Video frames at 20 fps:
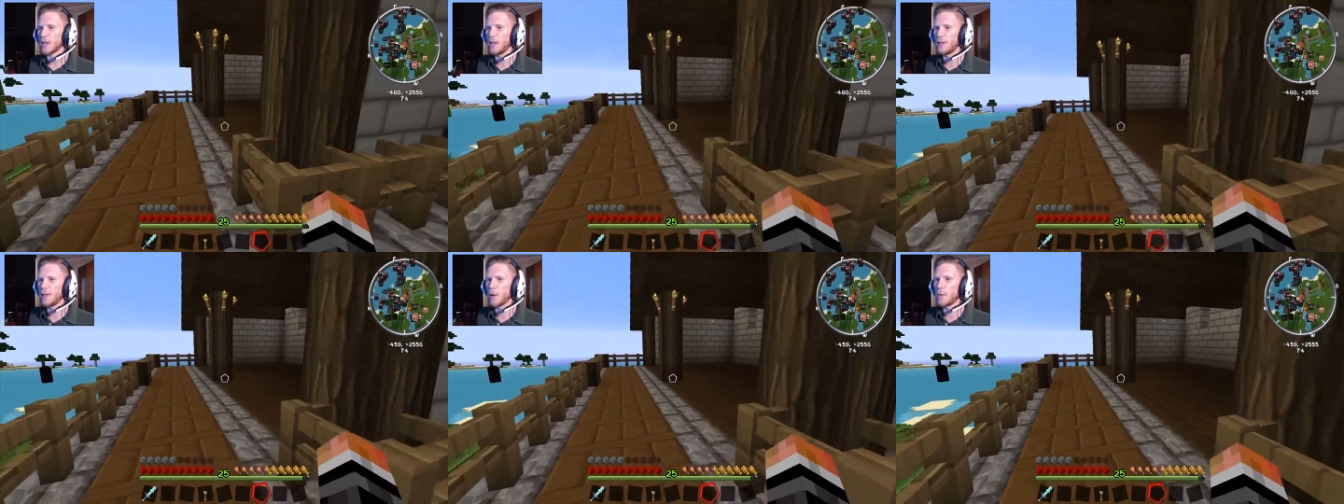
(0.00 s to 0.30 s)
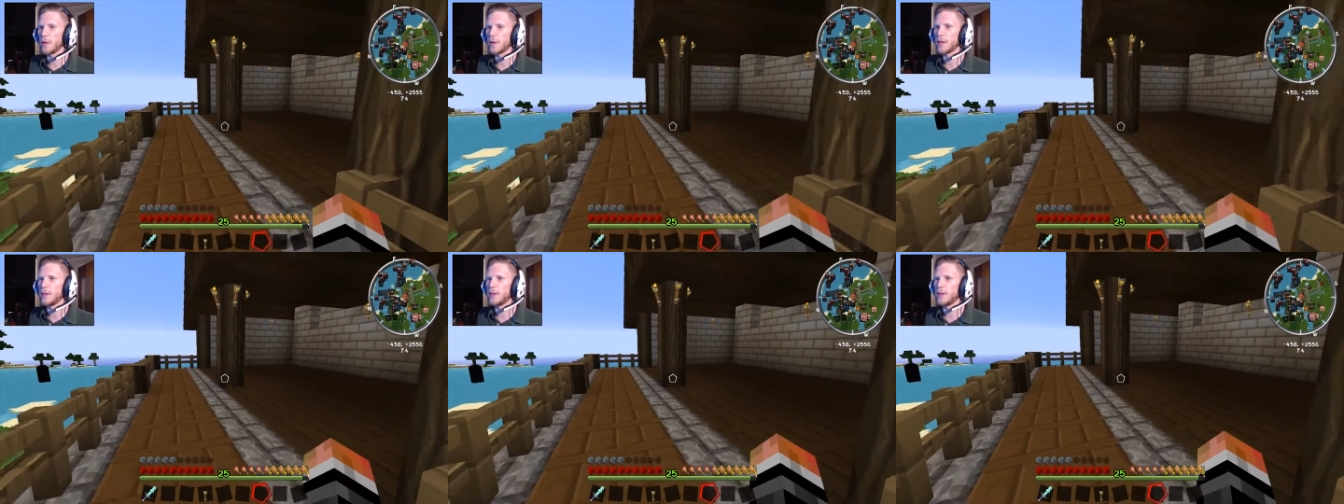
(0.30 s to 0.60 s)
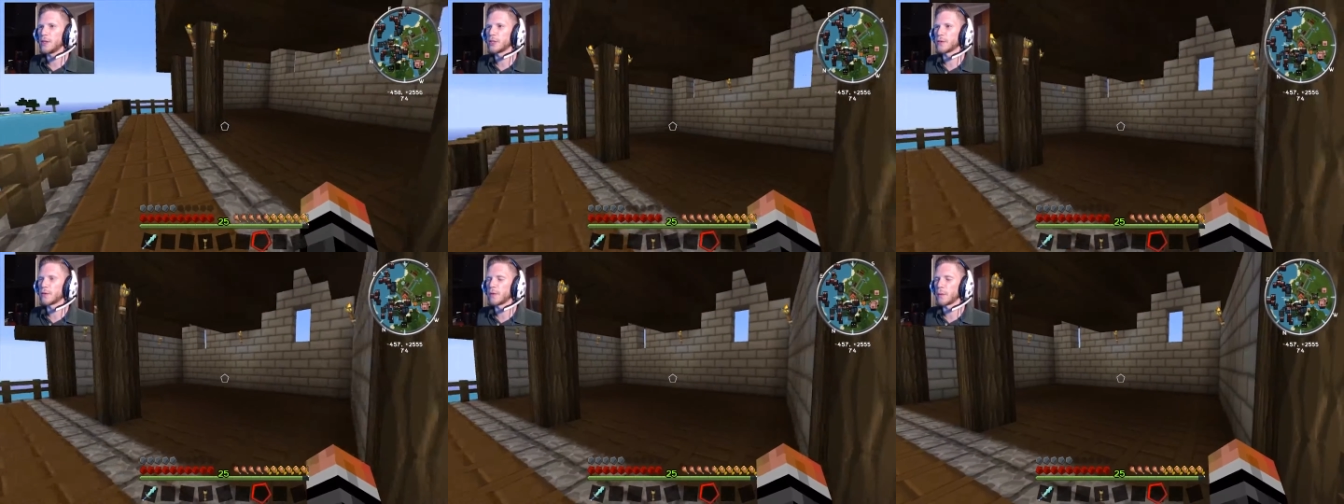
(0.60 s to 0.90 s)
that we can
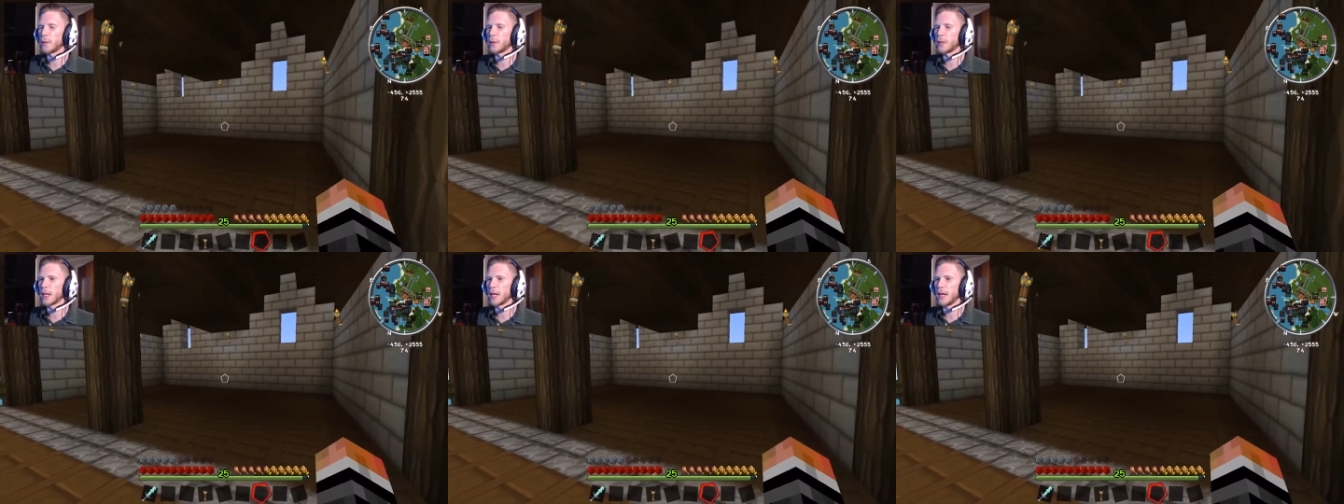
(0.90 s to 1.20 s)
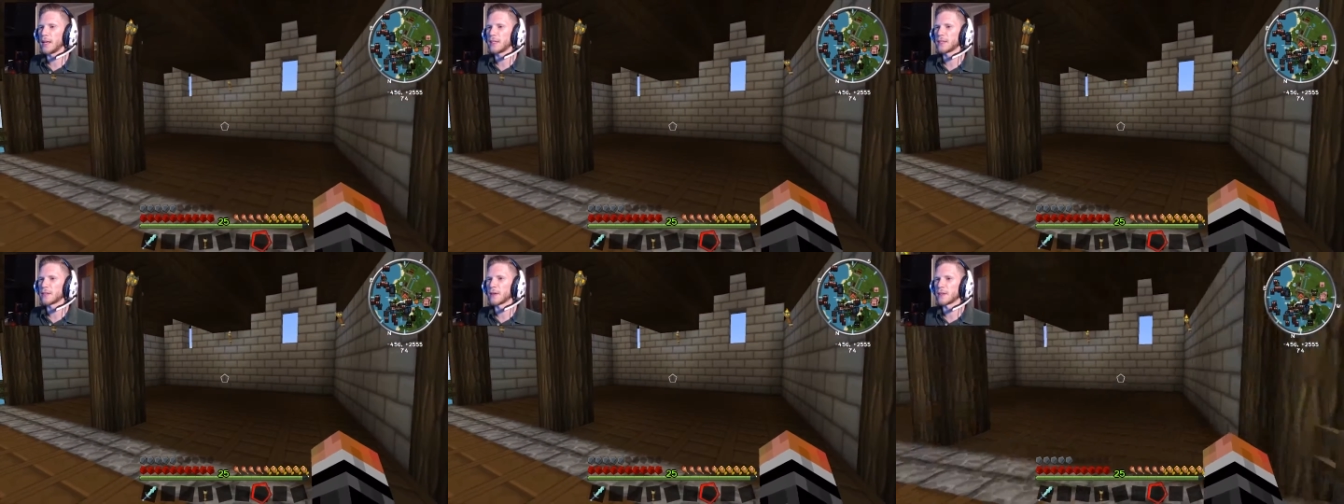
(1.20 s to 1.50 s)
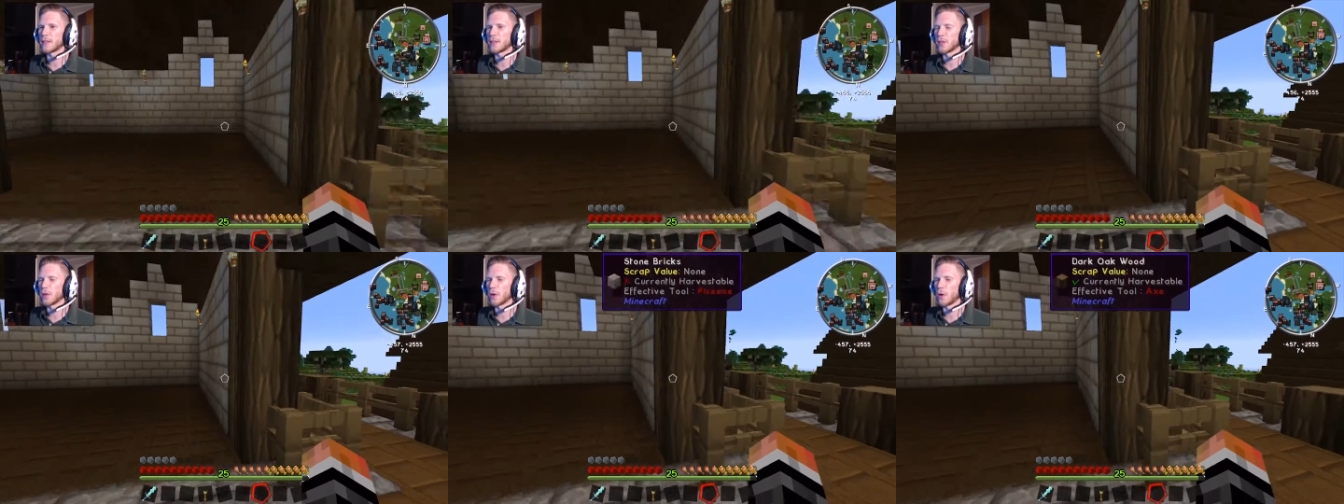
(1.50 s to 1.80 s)
use if we would like. So
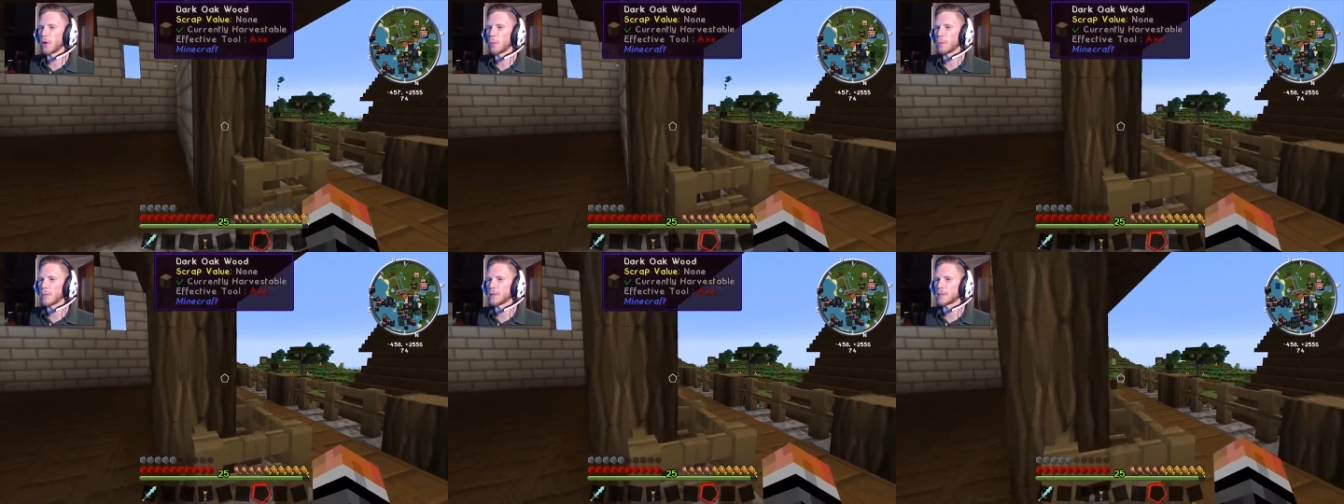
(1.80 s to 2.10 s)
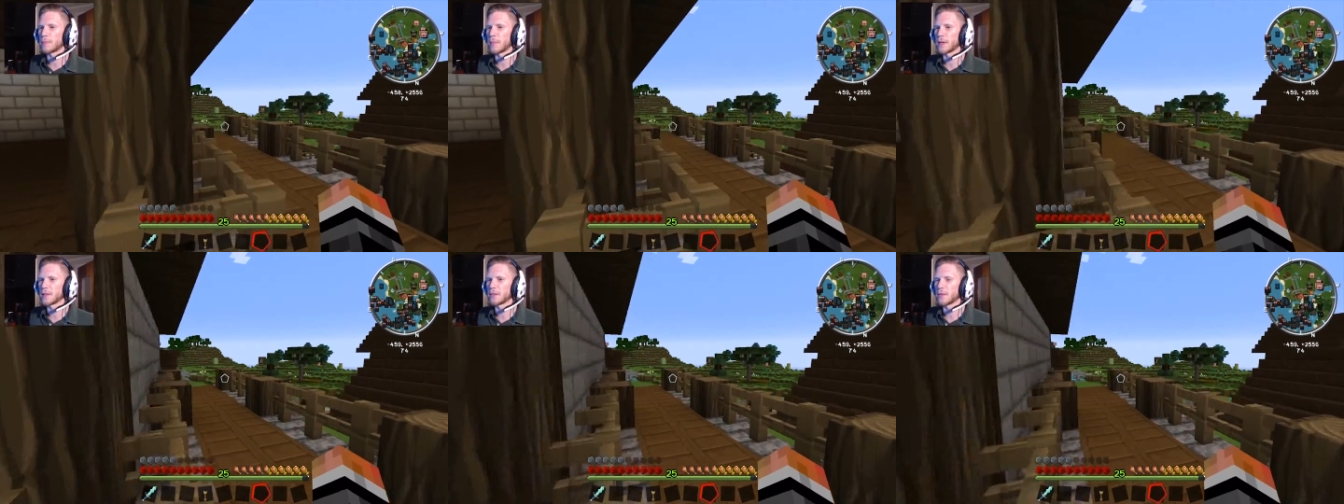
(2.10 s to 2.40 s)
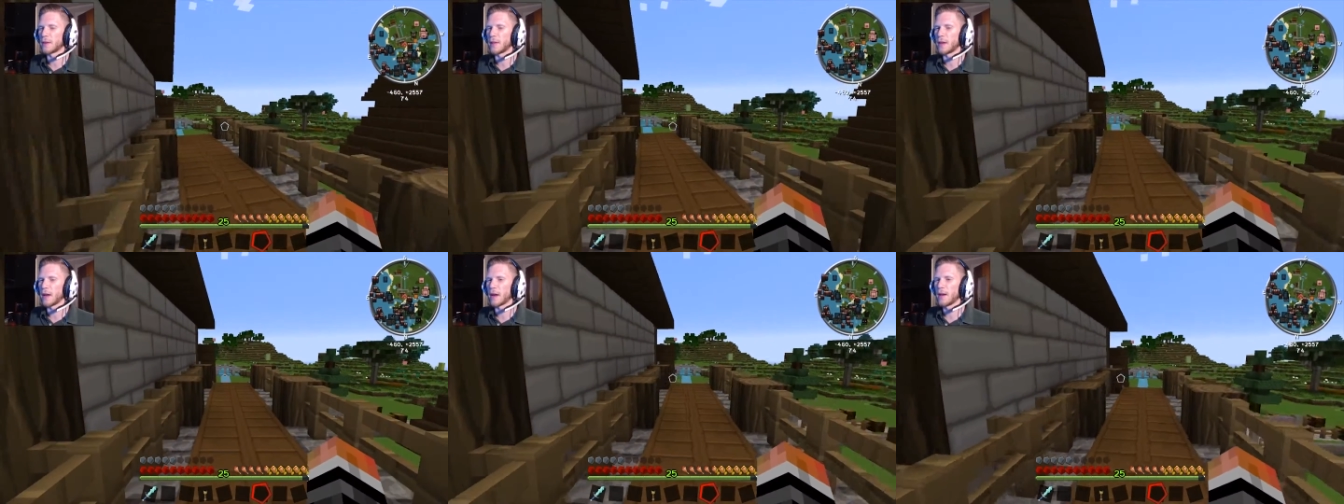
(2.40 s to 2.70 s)
that's a little open space
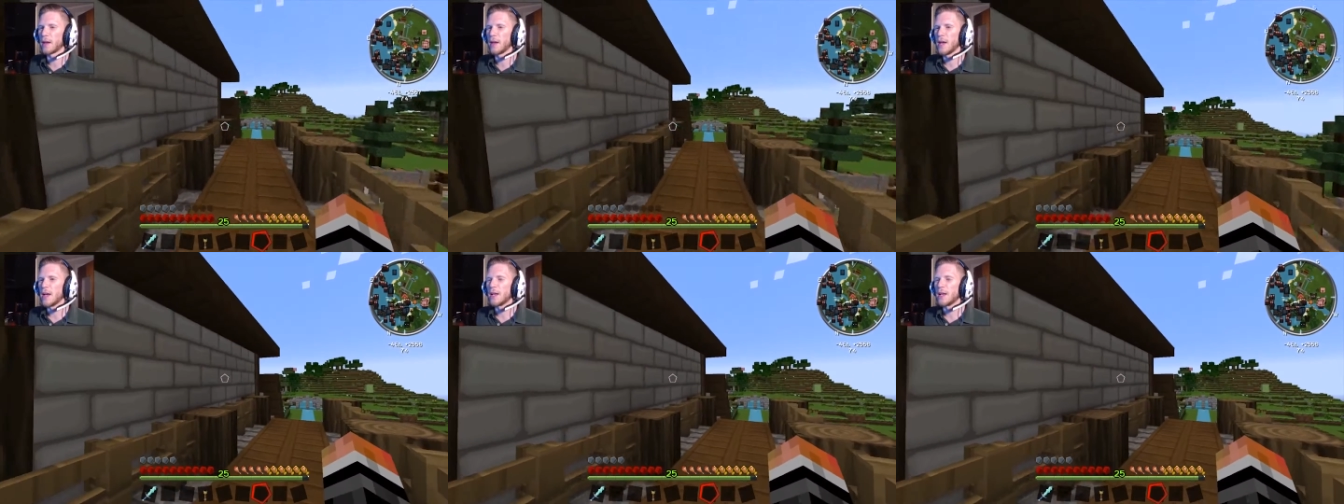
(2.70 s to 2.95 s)
right there.